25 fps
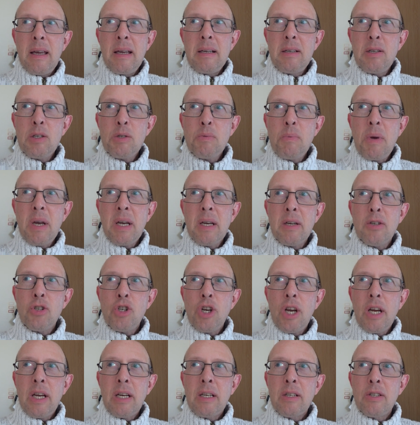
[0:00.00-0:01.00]
does make a
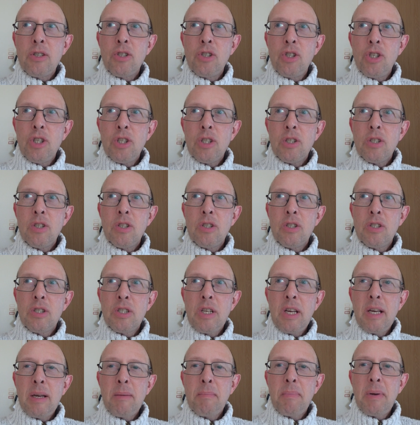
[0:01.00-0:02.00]
change
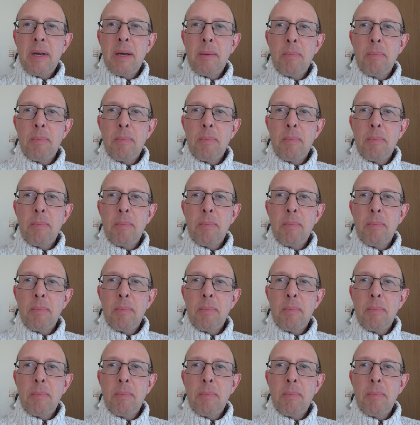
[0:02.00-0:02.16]
seeing